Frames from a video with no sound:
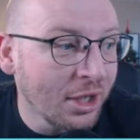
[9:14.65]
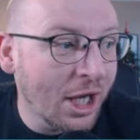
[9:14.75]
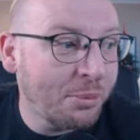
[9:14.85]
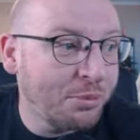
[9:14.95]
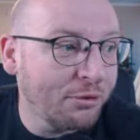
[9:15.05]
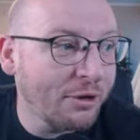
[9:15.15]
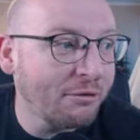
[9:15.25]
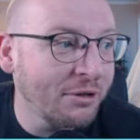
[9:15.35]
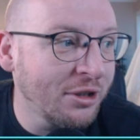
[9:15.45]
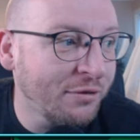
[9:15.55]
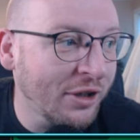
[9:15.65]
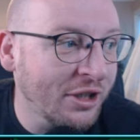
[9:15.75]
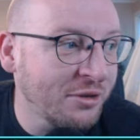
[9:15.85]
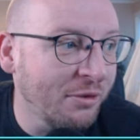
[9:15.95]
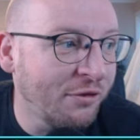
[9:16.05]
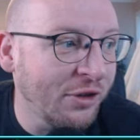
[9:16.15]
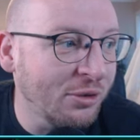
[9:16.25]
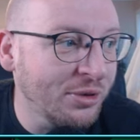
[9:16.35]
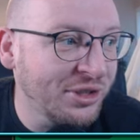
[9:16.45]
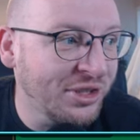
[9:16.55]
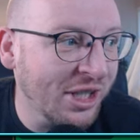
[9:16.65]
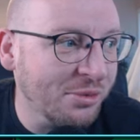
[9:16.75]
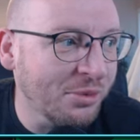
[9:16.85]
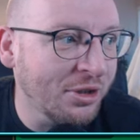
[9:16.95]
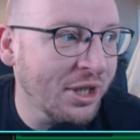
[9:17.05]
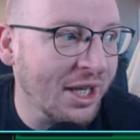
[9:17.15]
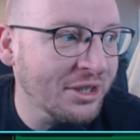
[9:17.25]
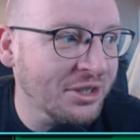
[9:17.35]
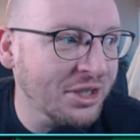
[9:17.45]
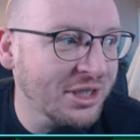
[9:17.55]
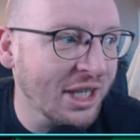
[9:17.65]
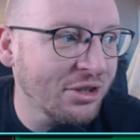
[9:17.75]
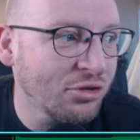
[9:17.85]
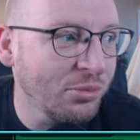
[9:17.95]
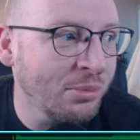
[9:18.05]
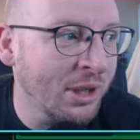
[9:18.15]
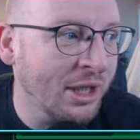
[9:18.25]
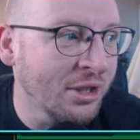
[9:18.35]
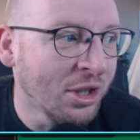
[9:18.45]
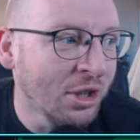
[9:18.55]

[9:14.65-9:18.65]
Pereira in defensive midfield with Zittmann as a central mid,